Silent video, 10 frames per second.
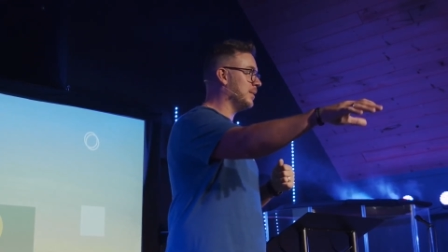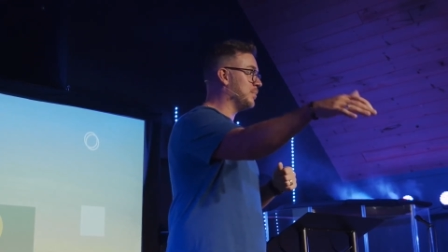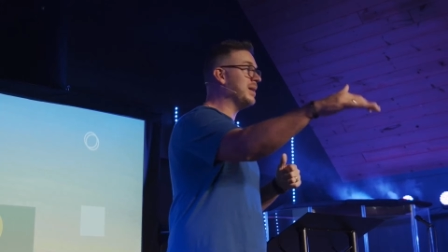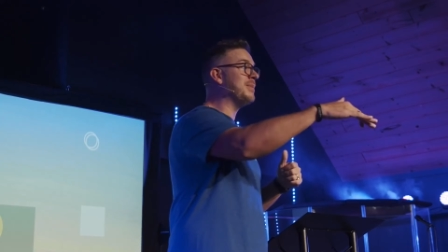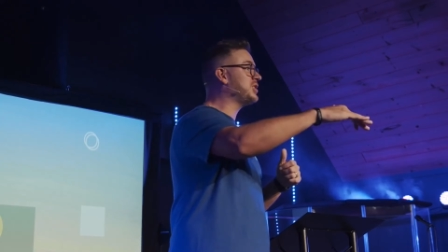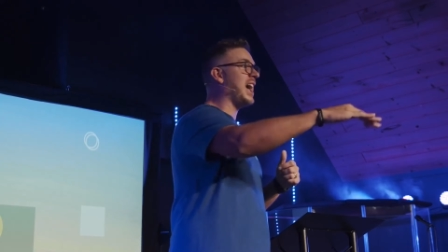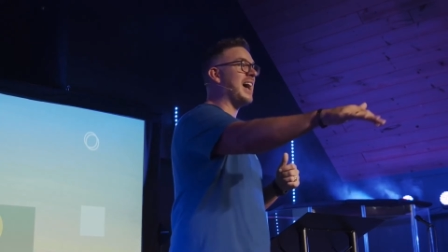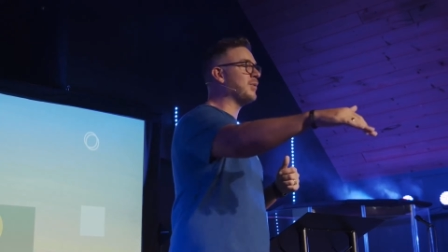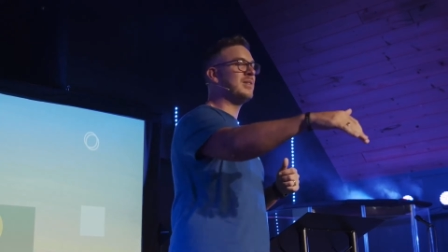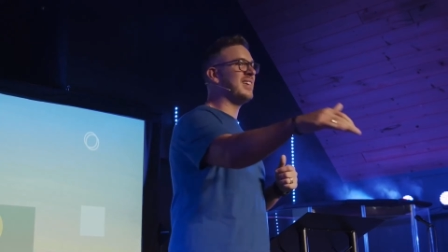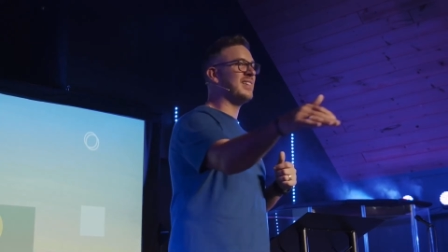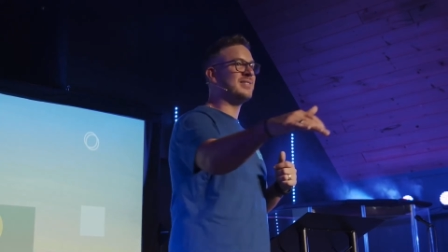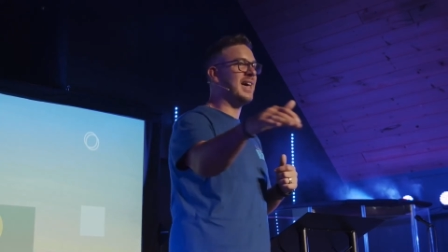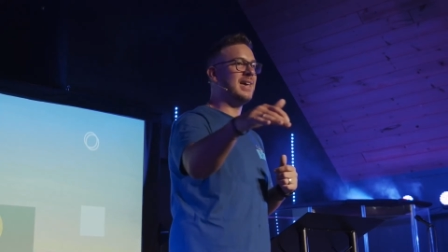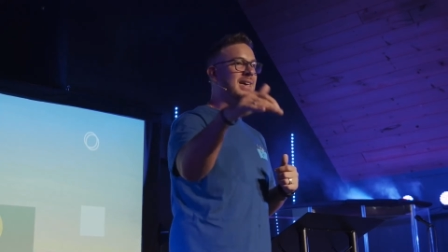Pretty much everything that
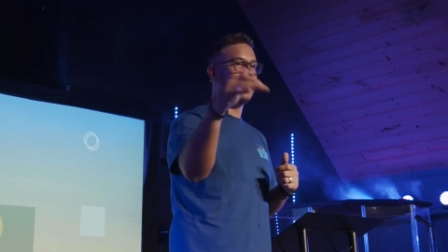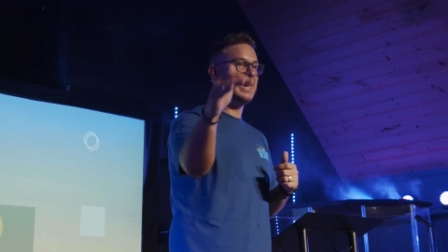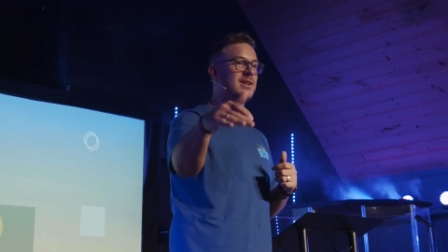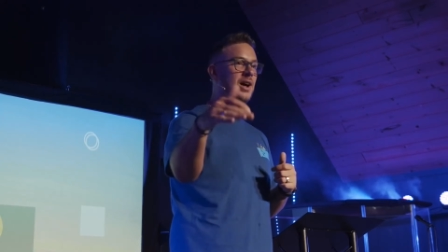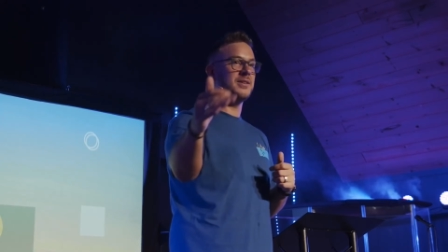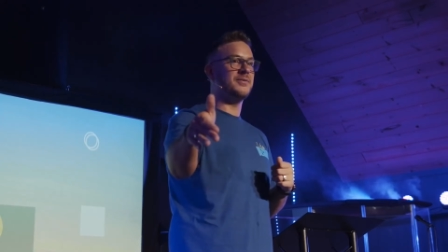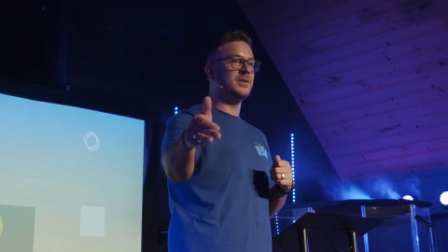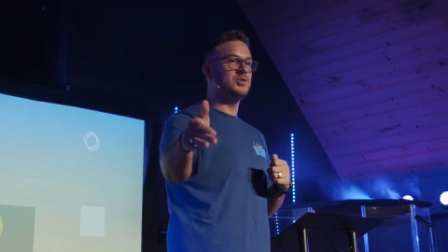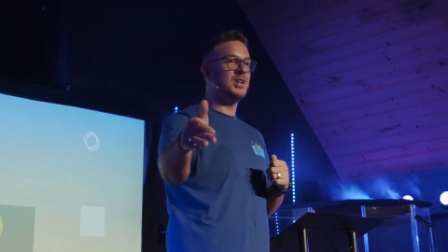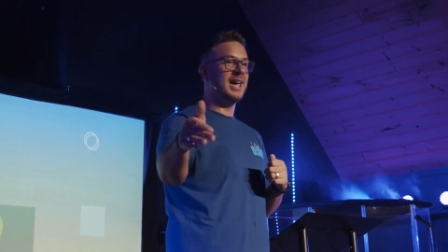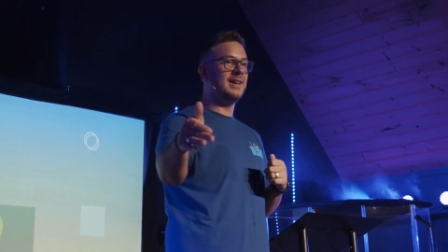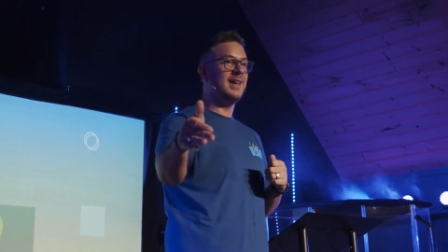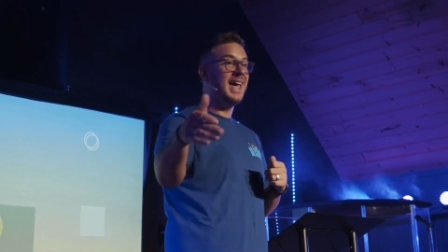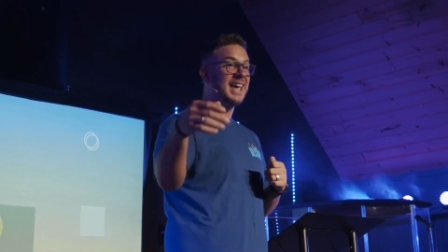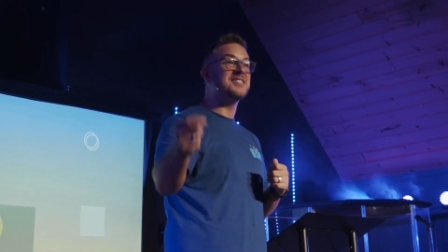they eat on the food chain
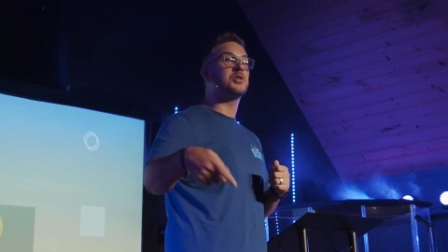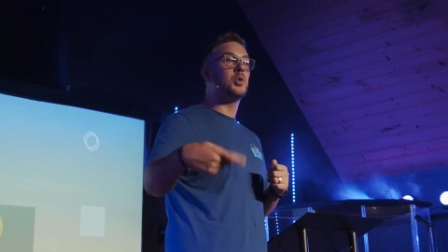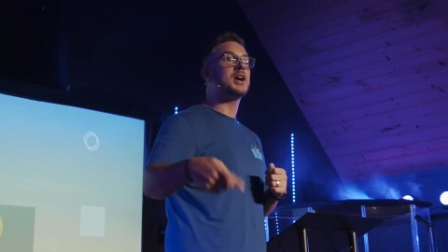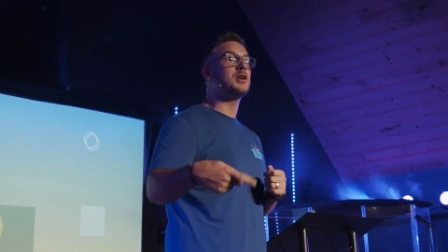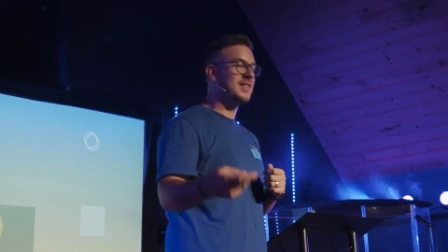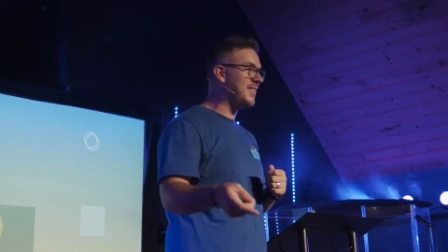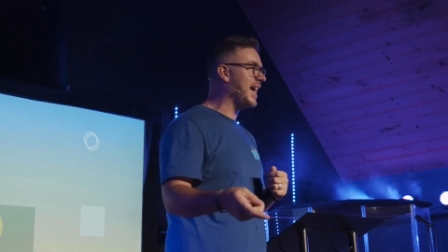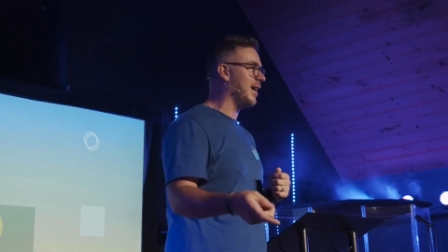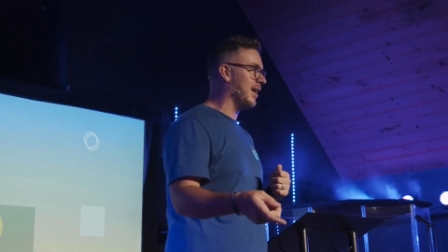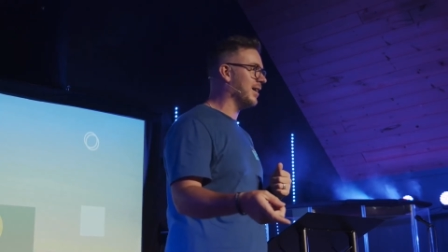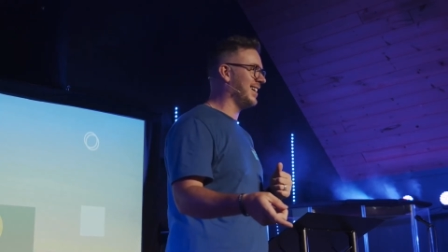is quicker than they are.